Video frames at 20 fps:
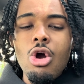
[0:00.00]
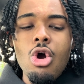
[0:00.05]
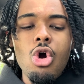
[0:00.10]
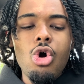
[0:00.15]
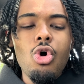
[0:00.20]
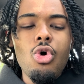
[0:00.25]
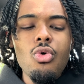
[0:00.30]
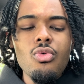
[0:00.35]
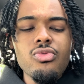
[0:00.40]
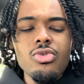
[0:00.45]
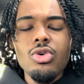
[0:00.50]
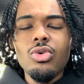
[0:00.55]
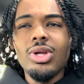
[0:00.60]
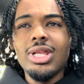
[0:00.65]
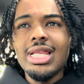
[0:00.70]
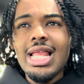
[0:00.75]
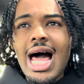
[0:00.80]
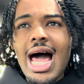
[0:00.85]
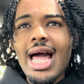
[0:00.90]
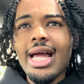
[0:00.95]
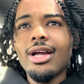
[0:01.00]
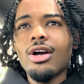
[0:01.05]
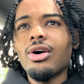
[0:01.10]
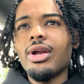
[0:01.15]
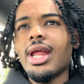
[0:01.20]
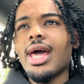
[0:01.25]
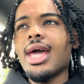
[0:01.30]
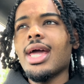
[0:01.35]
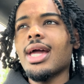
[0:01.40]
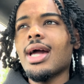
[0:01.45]
over relying
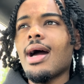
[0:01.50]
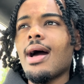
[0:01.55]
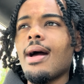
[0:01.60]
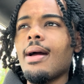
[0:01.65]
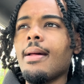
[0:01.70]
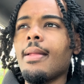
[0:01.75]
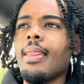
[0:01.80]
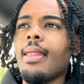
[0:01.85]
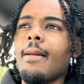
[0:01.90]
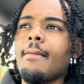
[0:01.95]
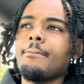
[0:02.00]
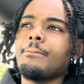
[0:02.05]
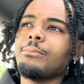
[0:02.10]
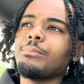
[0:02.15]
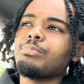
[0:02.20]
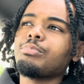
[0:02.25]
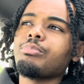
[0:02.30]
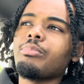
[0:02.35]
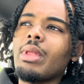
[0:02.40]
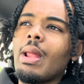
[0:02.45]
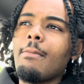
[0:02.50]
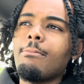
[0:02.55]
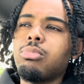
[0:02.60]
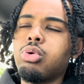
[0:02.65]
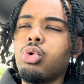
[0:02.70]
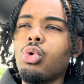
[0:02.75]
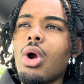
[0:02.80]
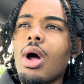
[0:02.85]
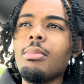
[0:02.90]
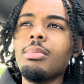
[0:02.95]
on AI
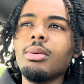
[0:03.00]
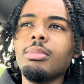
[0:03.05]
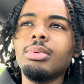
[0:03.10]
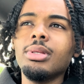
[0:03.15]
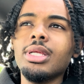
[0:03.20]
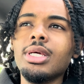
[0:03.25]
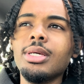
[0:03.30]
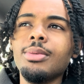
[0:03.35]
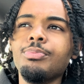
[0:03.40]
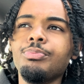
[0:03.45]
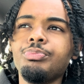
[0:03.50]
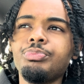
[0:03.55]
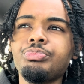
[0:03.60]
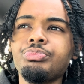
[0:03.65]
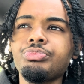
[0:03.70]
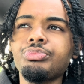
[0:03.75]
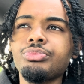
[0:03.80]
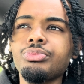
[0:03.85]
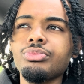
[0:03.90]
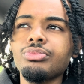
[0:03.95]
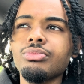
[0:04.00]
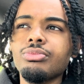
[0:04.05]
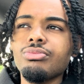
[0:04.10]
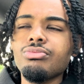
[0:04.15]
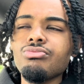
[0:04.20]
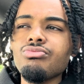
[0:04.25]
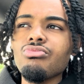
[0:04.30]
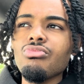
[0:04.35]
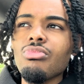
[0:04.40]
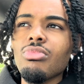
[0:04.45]
probably
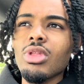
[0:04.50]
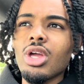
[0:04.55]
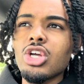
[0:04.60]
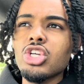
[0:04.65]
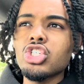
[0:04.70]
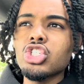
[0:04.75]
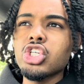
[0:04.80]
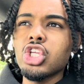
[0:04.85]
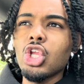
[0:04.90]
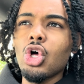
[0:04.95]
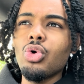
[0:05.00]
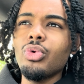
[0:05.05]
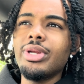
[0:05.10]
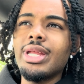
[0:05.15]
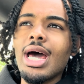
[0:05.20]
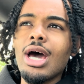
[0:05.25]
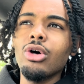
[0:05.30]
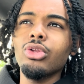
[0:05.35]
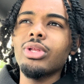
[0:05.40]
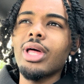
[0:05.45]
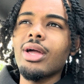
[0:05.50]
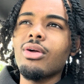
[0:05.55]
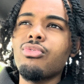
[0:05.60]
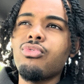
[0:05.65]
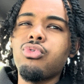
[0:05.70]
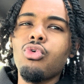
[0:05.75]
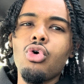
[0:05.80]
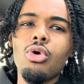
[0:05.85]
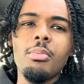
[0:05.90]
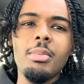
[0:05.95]
slowed down like
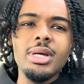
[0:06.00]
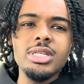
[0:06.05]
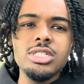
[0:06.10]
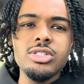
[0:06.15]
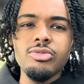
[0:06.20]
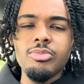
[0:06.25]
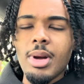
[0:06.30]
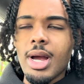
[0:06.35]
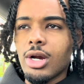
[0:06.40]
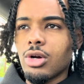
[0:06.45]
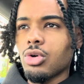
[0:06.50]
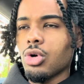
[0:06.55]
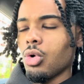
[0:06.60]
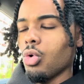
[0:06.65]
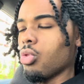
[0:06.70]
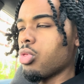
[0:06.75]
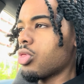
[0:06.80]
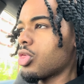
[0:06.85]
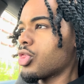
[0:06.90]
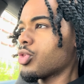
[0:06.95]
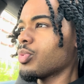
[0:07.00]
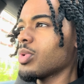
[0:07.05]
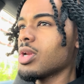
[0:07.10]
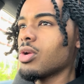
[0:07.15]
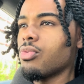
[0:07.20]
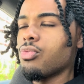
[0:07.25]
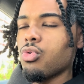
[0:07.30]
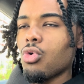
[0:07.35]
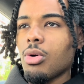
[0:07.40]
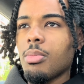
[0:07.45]
4 months of my growth, 3 to
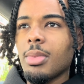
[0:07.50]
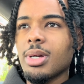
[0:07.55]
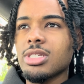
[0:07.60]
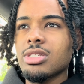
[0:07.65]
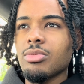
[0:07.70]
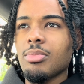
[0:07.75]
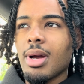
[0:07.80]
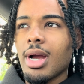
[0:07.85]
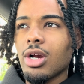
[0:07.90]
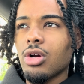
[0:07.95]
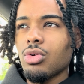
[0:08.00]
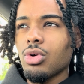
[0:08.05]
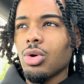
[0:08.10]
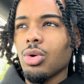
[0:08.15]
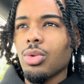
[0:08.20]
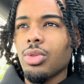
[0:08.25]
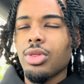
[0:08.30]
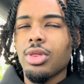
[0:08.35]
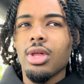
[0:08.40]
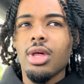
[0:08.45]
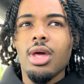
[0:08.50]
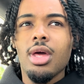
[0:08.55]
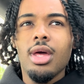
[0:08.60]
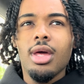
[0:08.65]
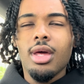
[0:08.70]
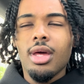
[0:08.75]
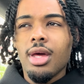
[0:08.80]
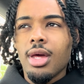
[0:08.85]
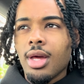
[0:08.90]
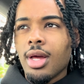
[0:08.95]
4 months of my growth.
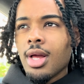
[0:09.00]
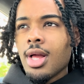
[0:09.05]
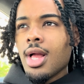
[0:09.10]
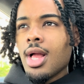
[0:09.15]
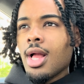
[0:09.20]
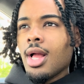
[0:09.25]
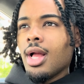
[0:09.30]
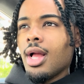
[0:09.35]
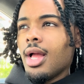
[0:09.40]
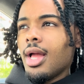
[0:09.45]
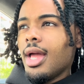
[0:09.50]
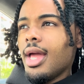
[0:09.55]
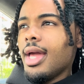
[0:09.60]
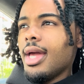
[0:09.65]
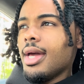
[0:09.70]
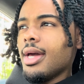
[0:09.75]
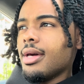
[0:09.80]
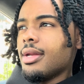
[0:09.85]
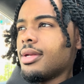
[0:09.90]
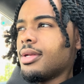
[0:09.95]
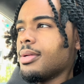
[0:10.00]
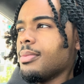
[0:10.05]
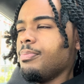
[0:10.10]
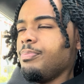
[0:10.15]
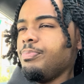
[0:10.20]
And